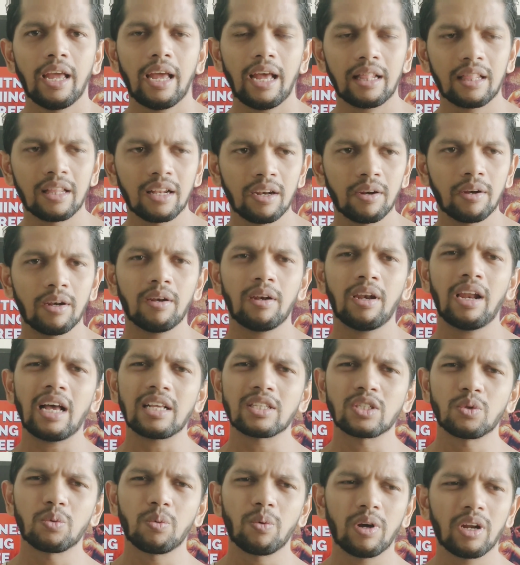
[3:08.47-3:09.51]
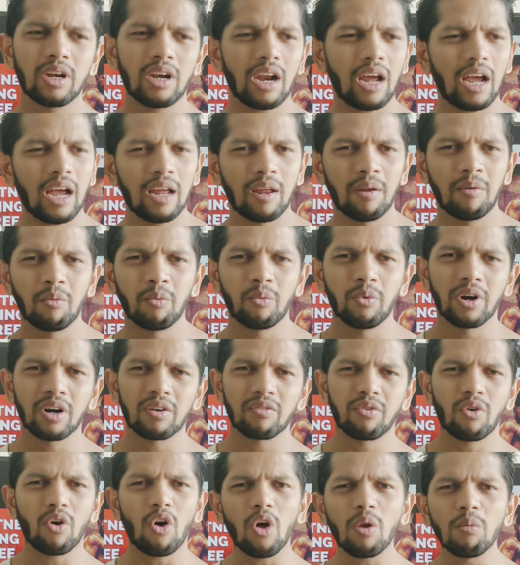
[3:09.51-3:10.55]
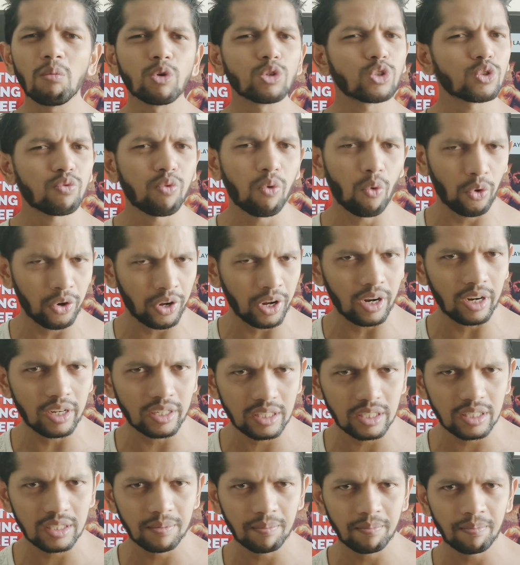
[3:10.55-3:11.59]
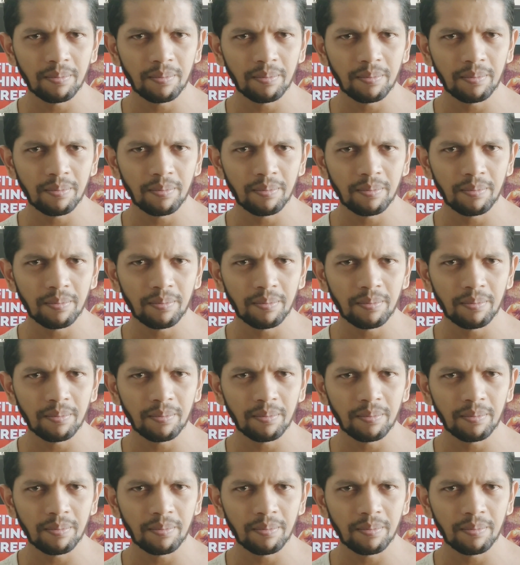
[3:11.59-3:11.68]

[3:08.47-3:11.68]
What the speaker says: And the last one, I worked for almost 4 years.